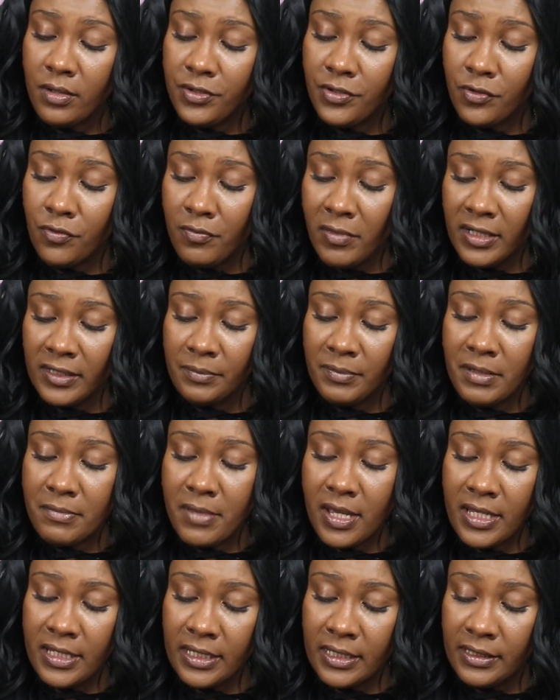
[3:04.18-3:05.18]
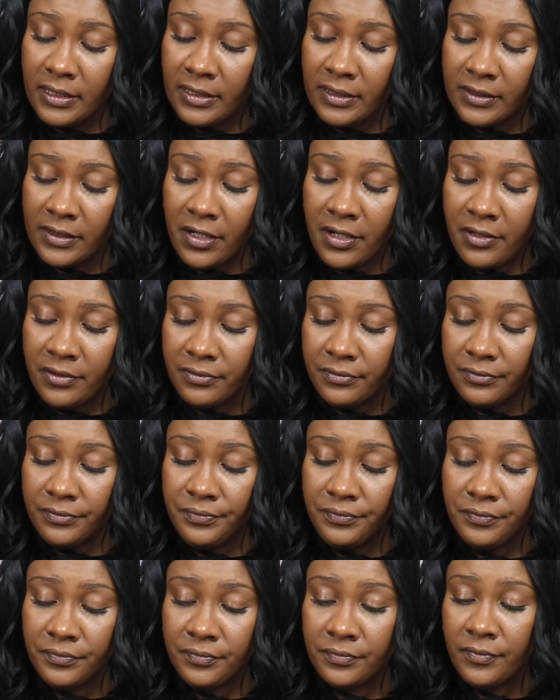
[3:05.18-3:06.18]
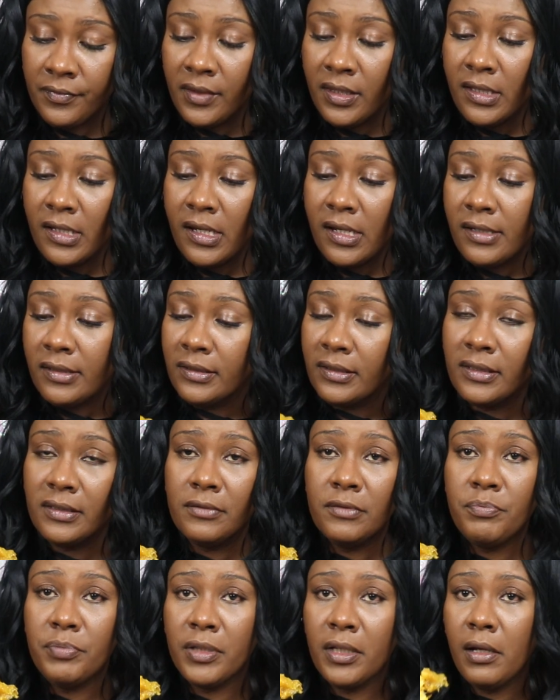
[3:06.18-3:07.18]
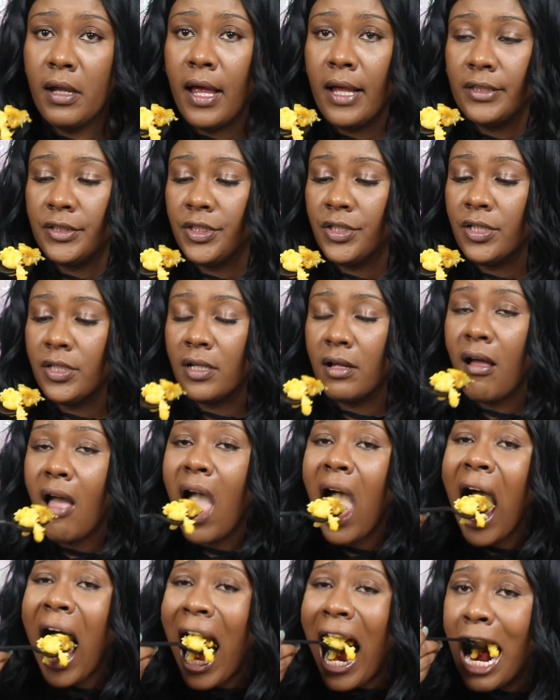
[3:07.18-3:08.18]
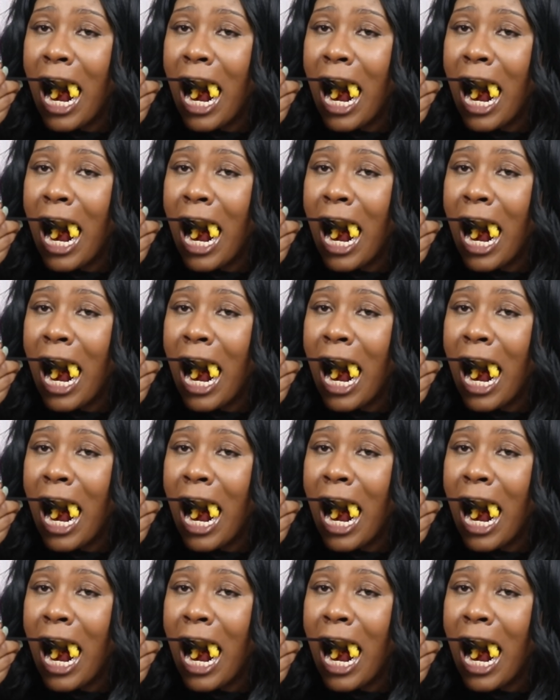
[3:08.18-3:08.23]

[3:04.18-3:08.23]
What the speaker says: you must be making dessert. You put a lot of sugar.